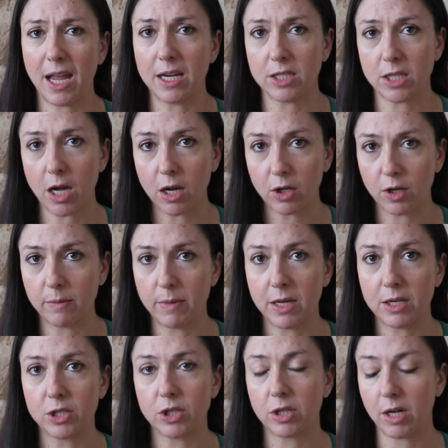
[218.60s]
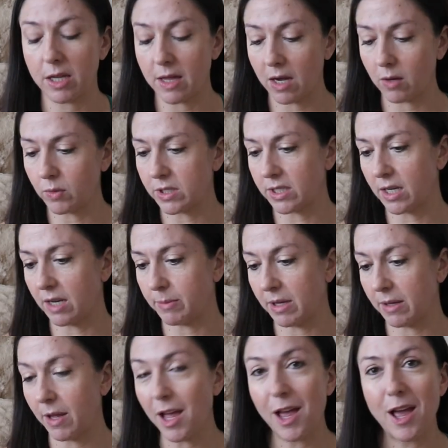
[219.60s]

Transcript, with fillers: a documentary that was done. Me